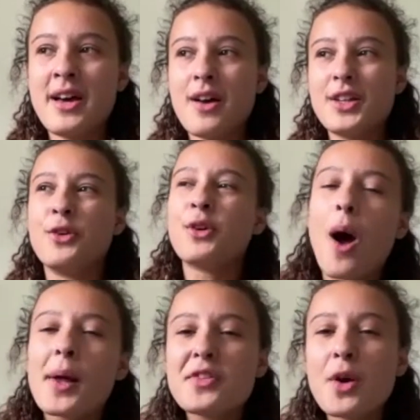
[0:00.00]
you
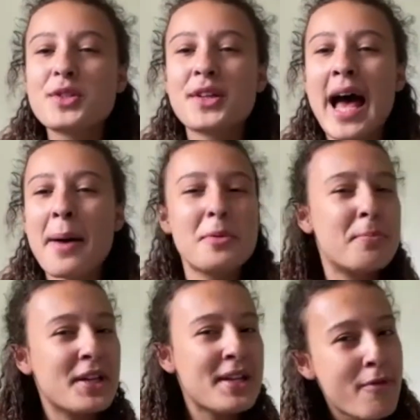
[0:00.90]
kind of know what's going to happen,
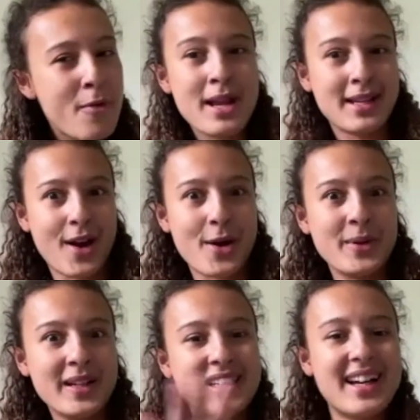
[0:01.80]
but you never really know.
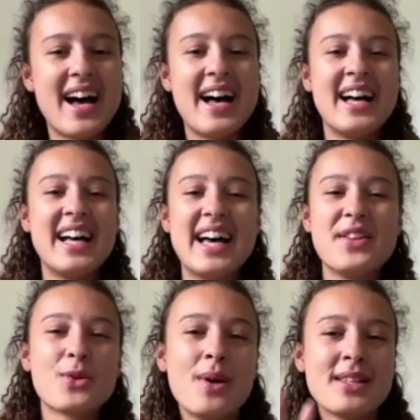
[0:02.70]
And
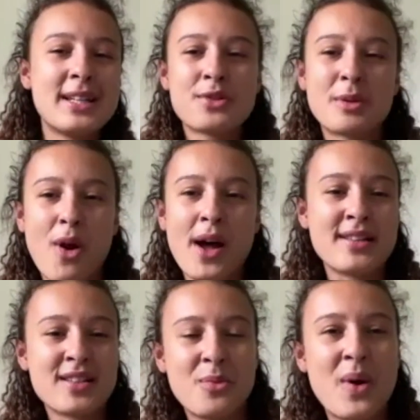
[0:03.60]
there's always a little
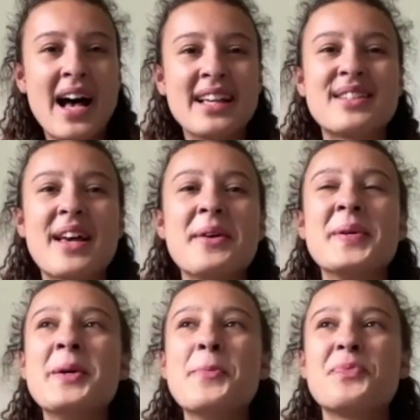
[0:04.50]
surprise somewhere. So
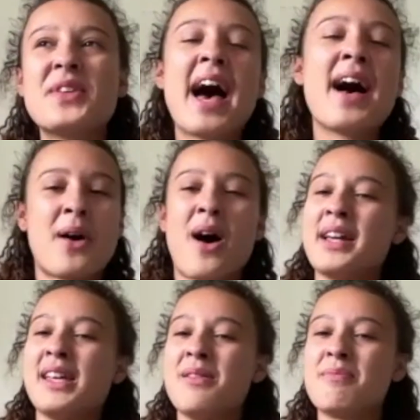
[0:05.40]
yeah,
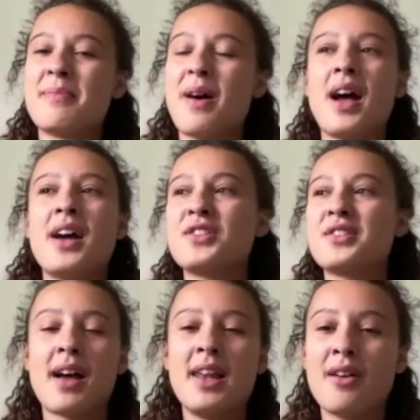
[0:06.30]
I
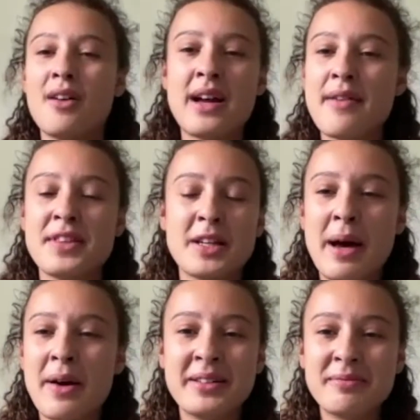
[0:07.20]
love everything
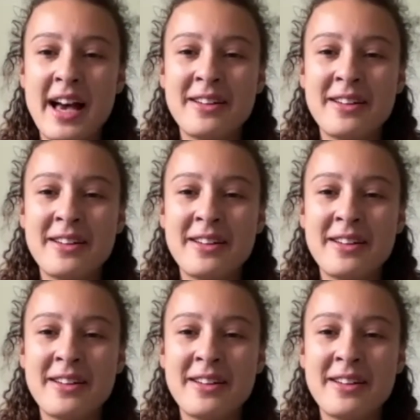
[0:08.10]
about it. Yeah.